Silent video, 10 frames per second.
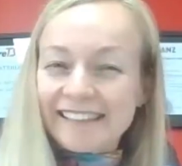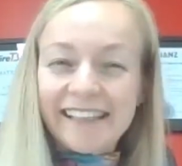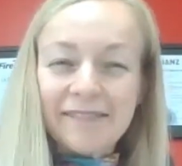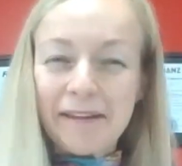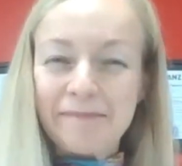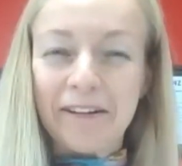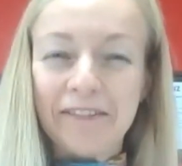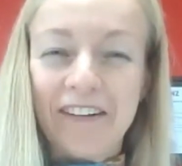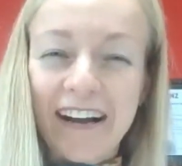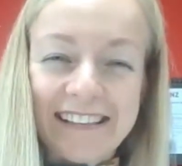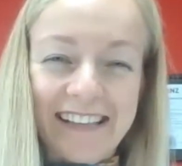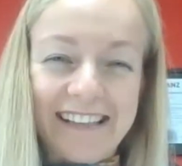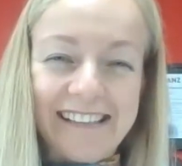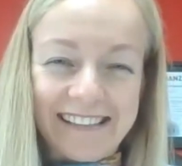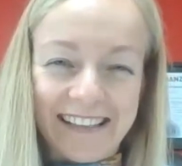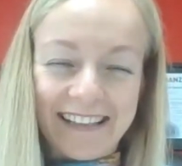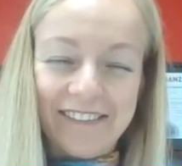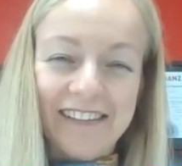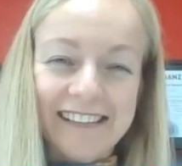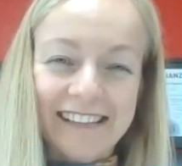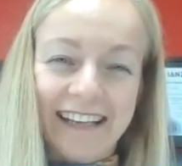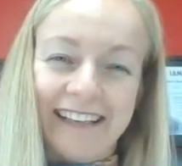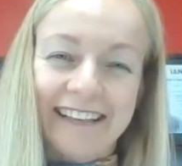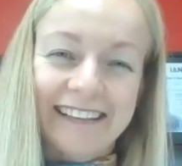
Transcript: Tell me about fire testing, if there's any.